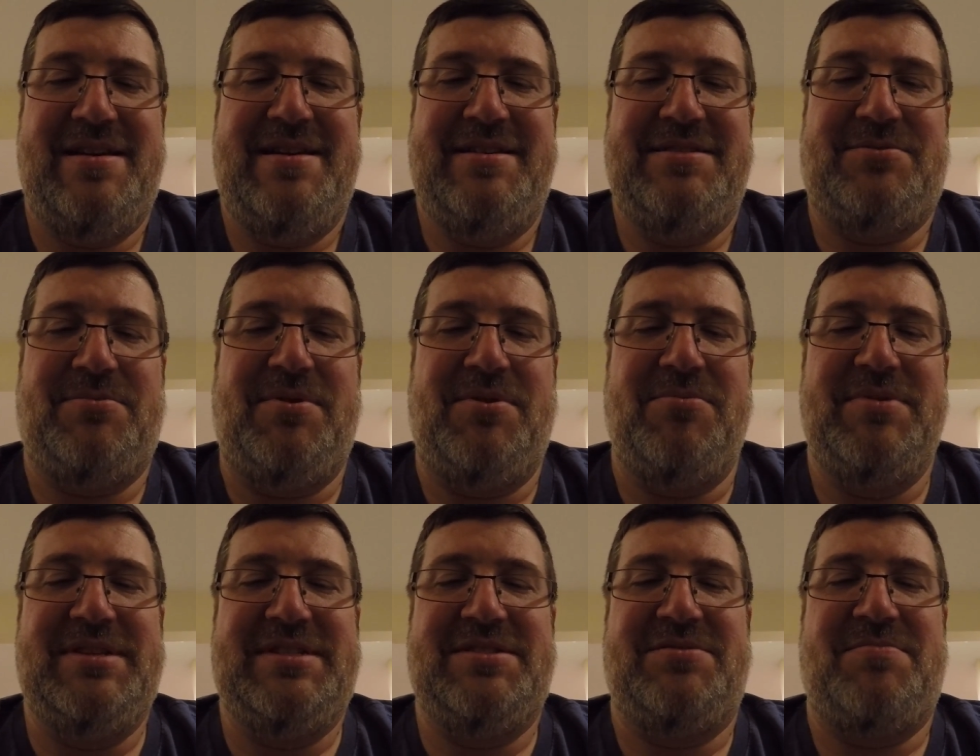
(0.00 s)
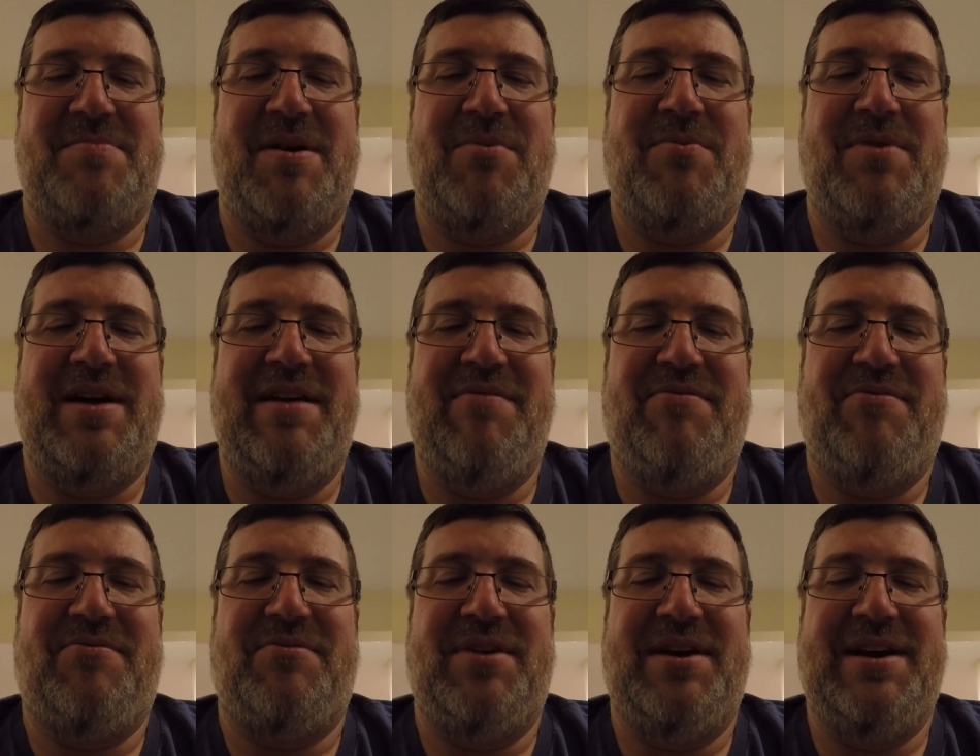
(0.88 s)
it's one of the reasons my
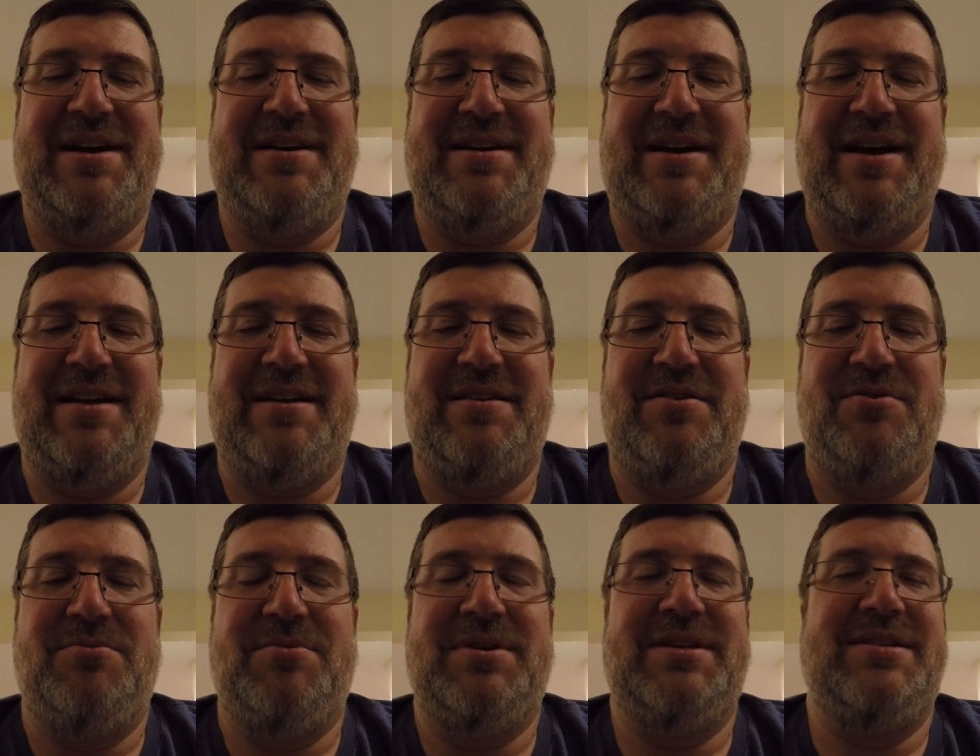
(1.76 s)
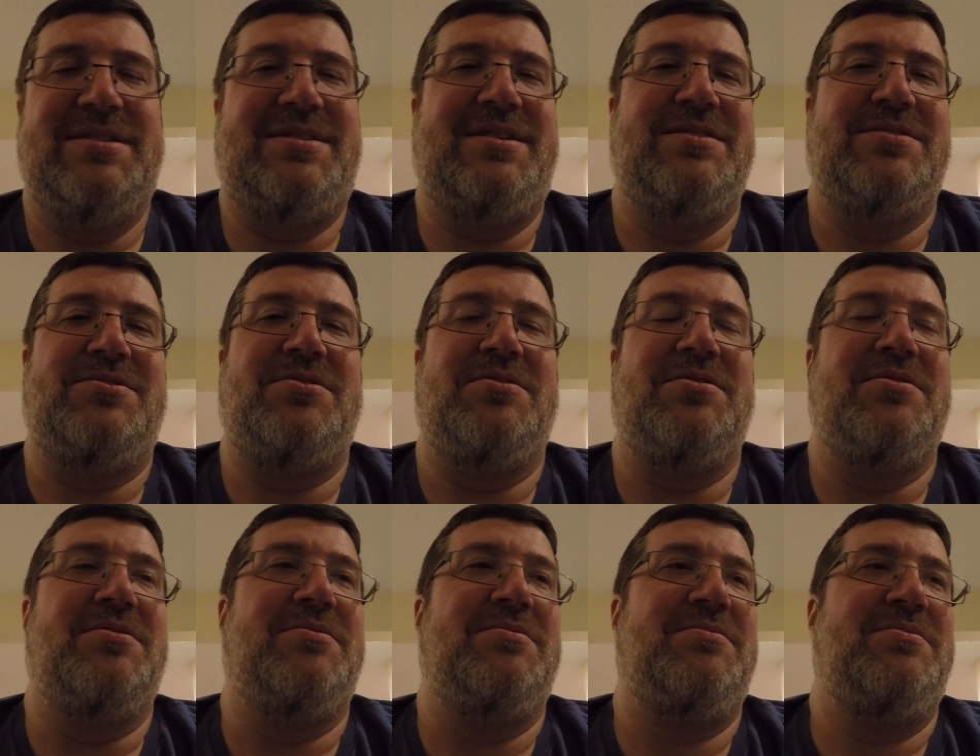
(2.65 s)
wife uh, got a new one. Is because
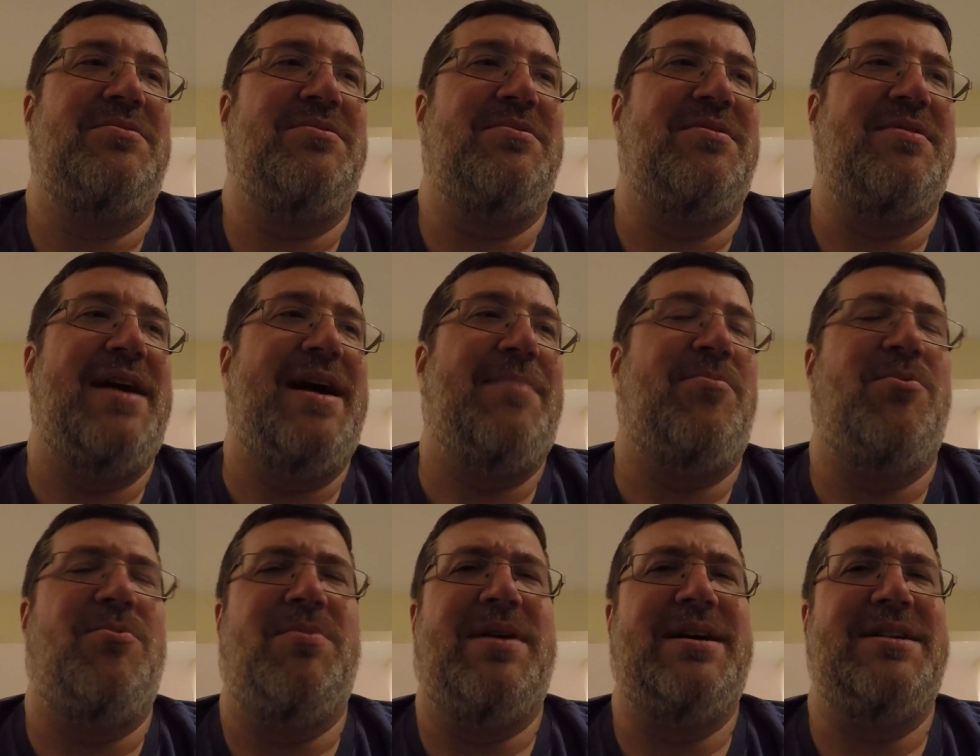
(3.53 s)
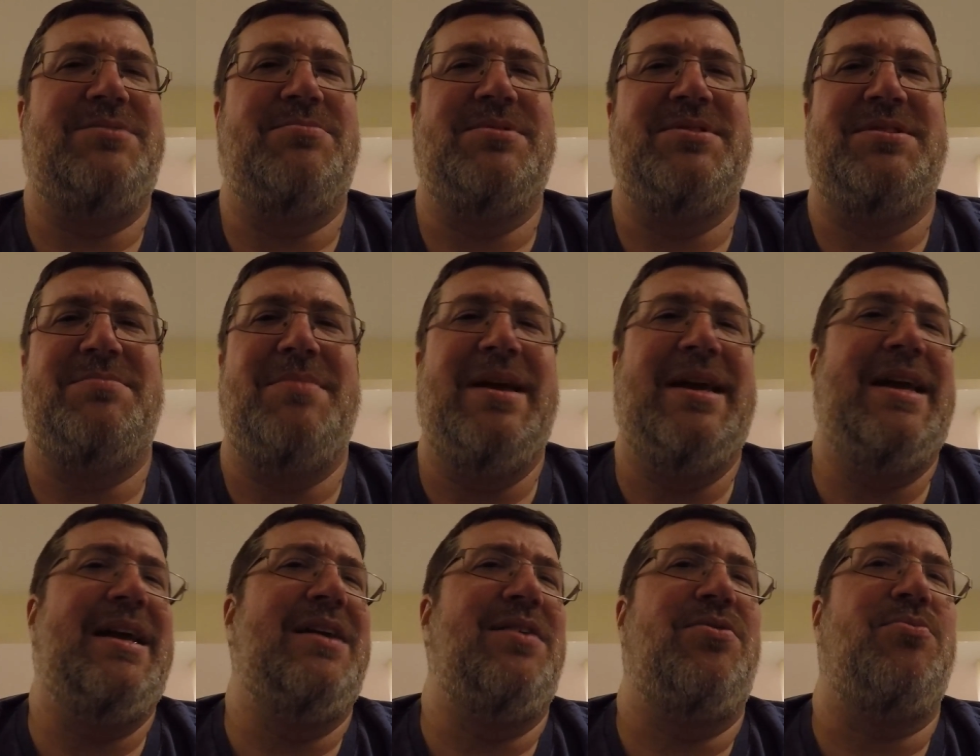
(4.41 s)
her her Apple Watch wasn't
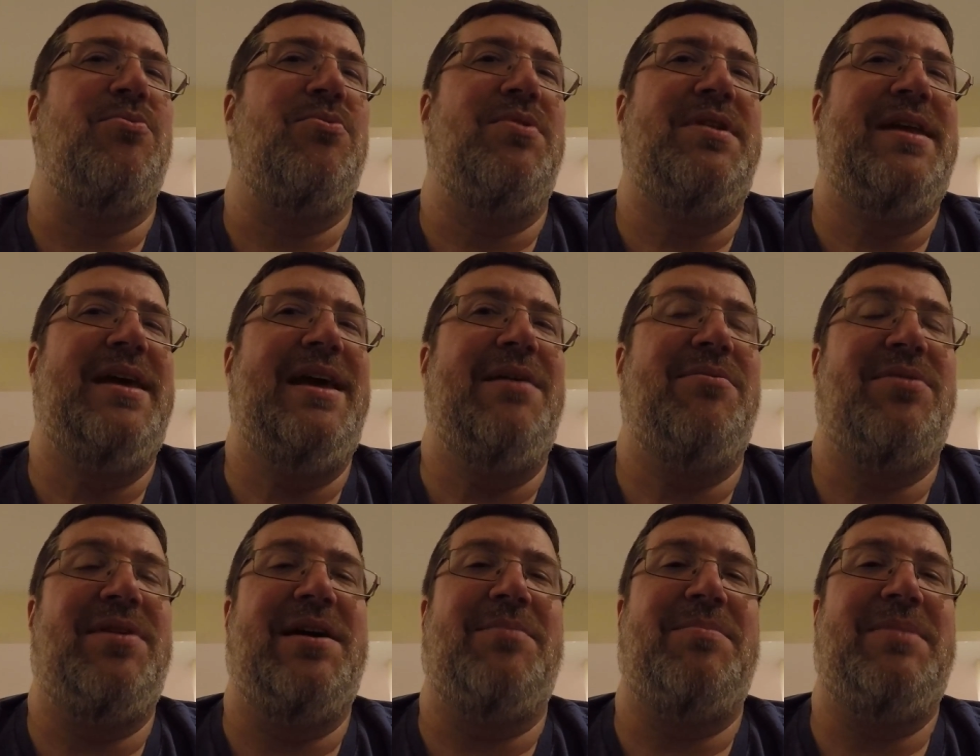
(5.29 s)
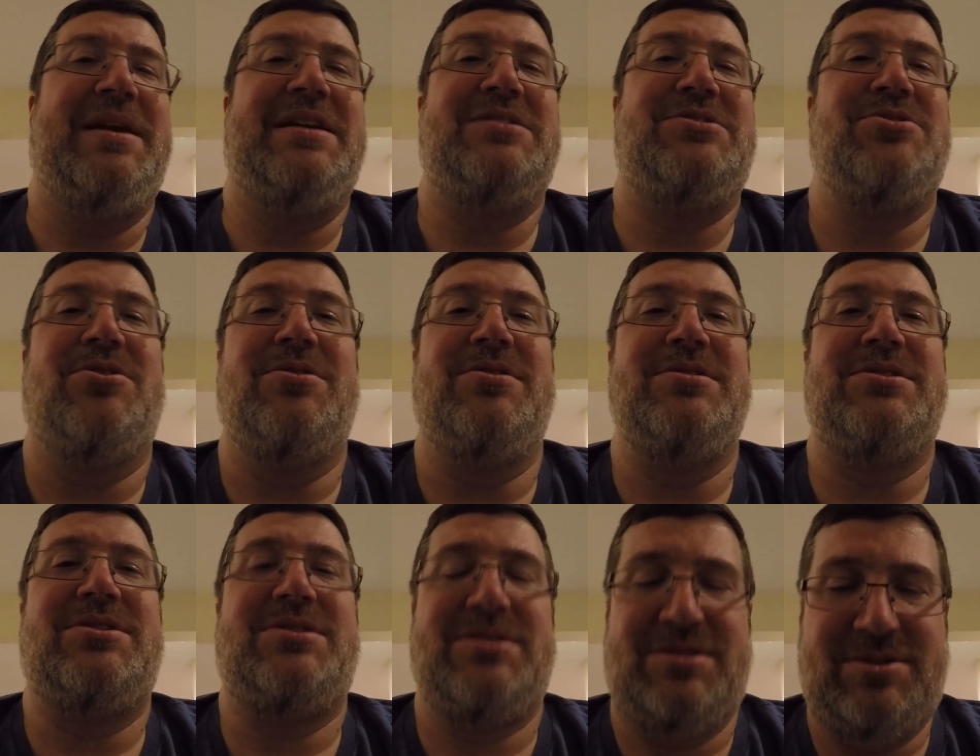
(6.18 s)
making it through the day without being
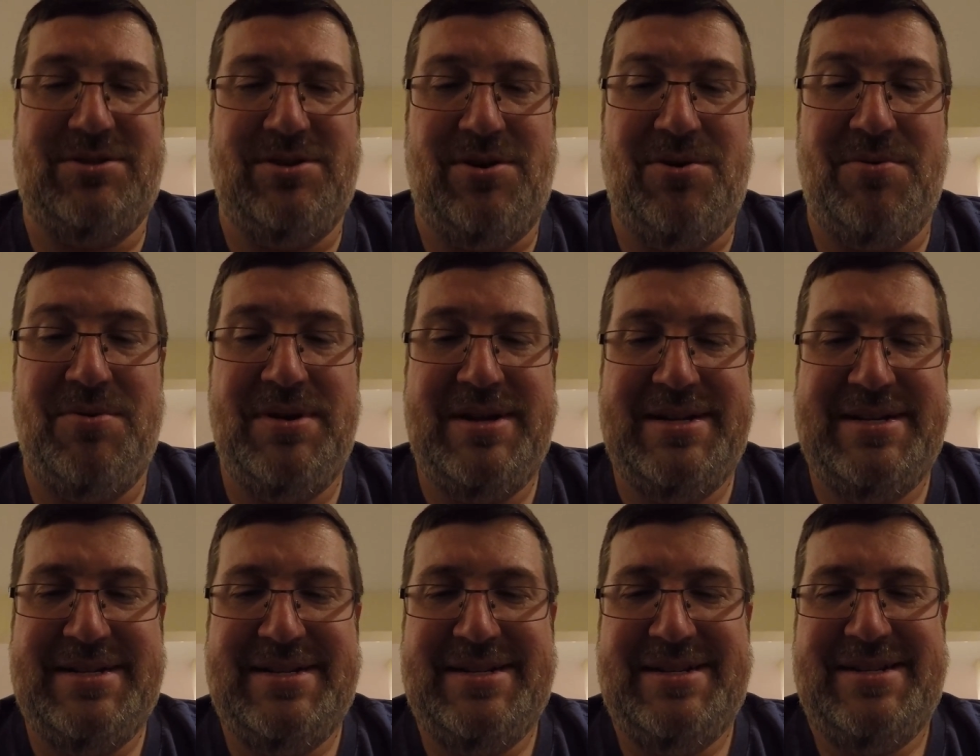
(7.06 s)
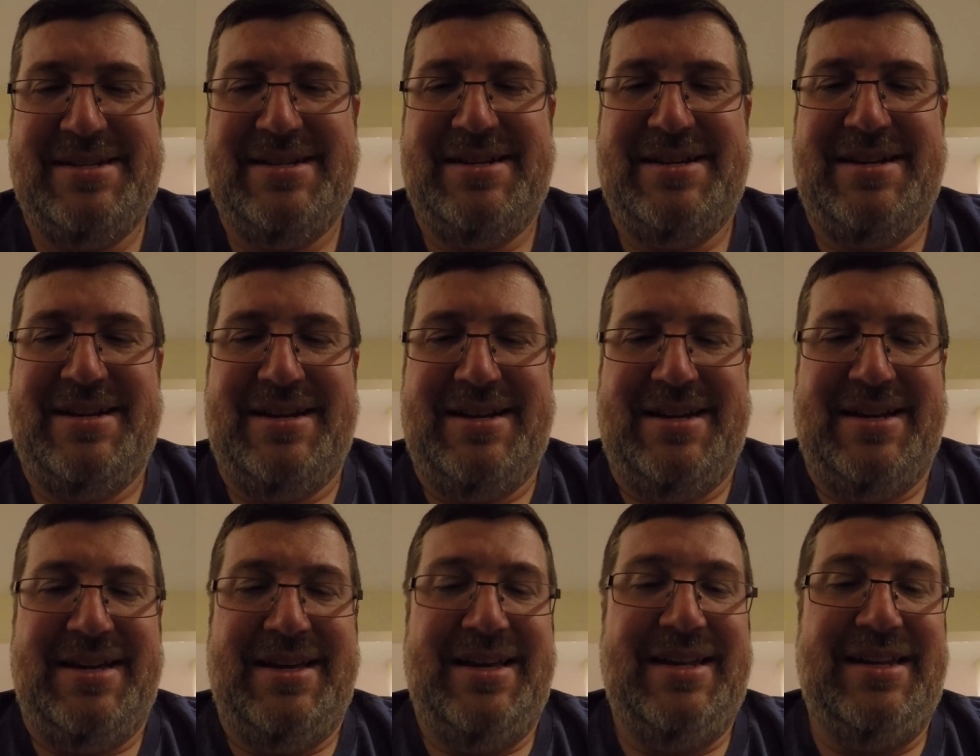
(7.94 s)
charged. So
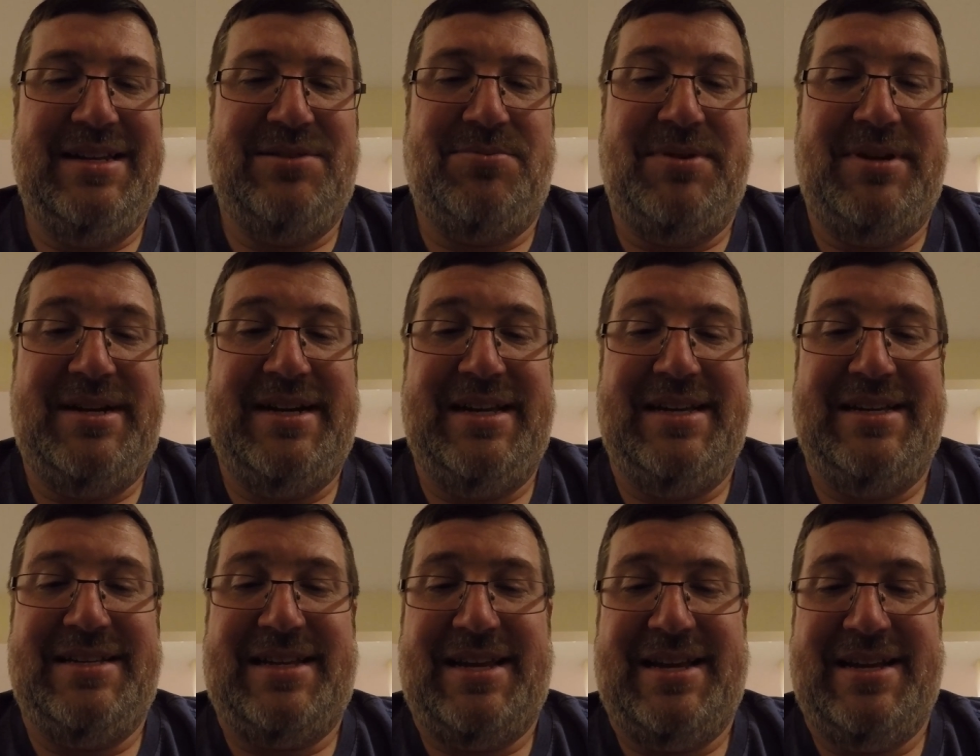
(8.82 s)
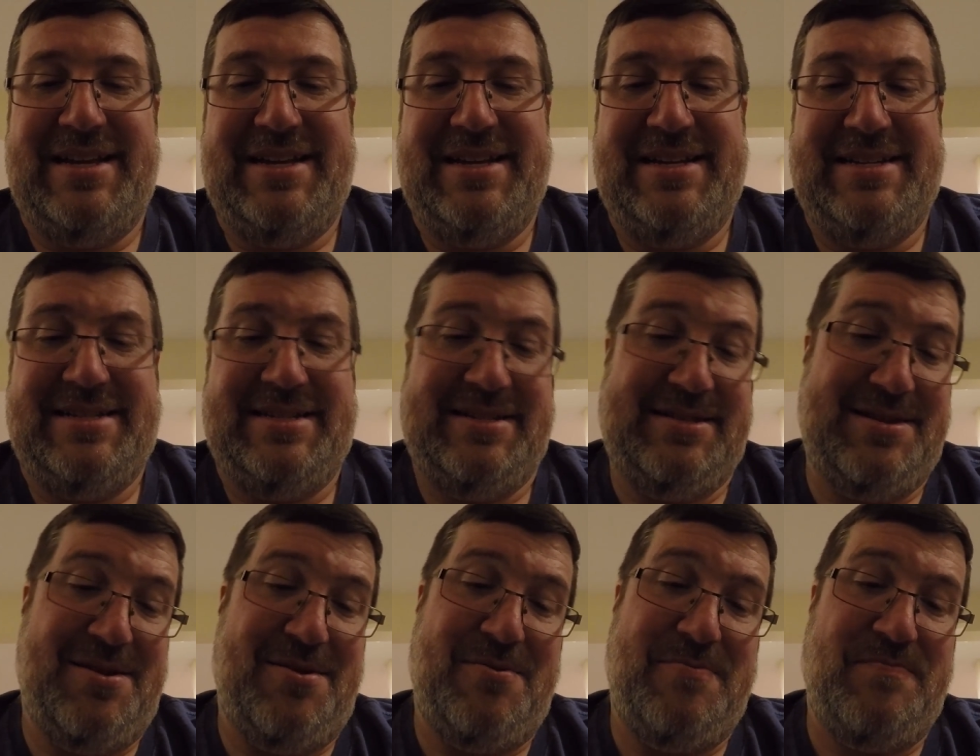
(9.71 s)
it is what it is.
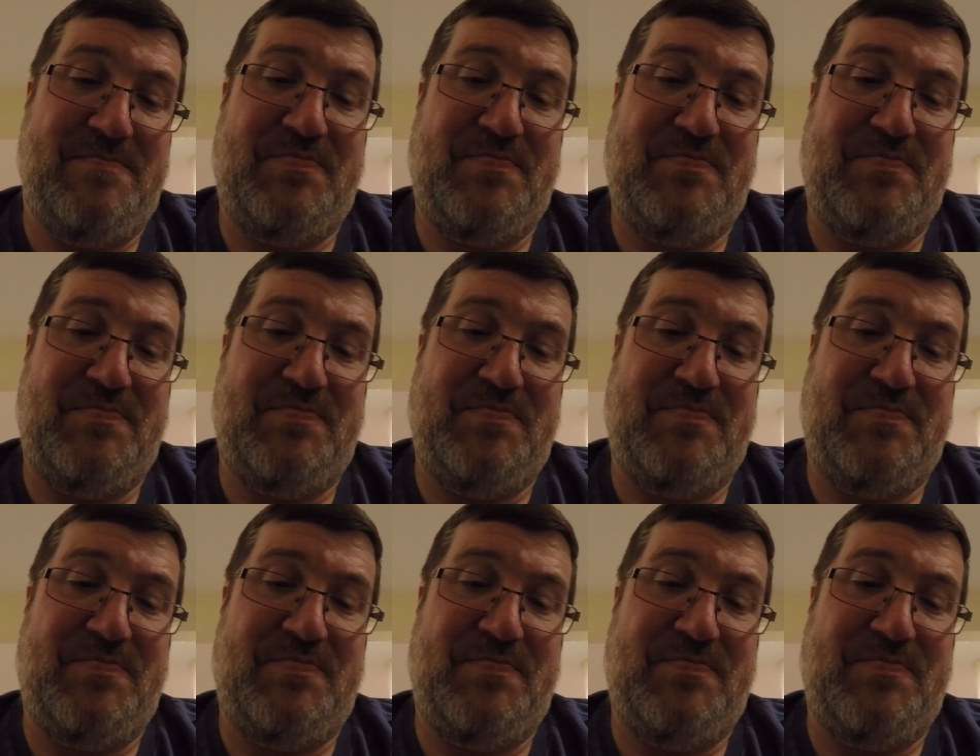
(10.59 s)
So